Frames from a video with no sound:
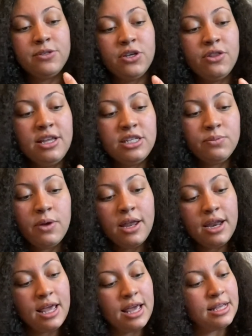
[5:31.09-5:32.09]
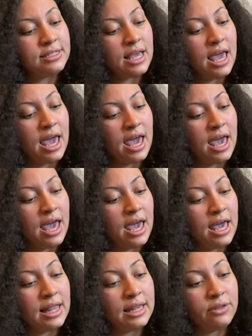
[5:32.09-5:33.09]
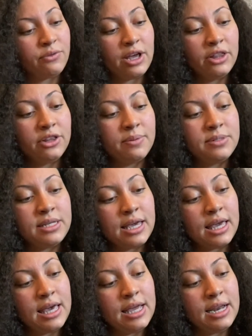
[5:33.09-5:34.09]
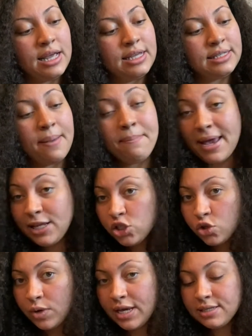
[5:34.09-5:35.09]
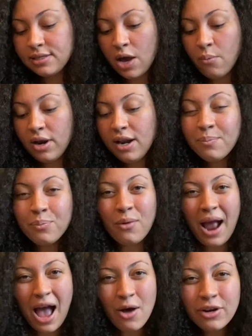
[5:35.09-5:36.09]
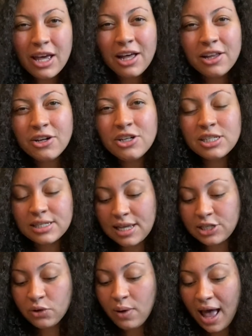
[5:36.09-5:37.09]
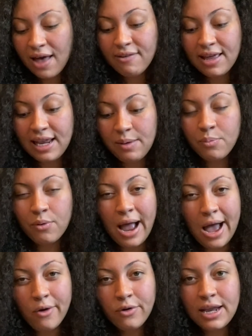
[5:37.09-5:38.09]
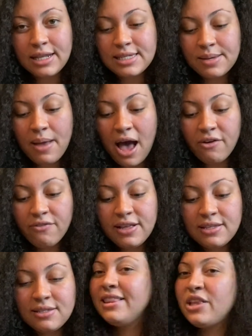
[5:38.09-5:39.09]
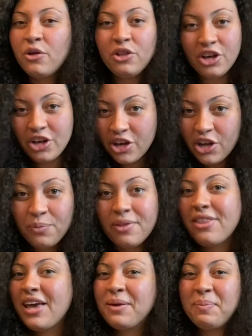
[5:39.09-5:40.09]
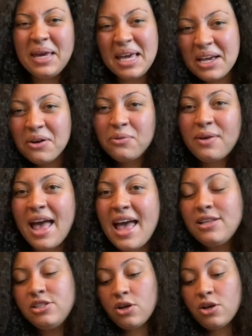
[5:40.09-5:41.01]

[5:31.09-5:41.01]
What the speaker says: So this one is a regular lipstick. It is Main Squeeze. I wanted brown colors because I don't have any brown, and some outfits don't look good with like pink or red.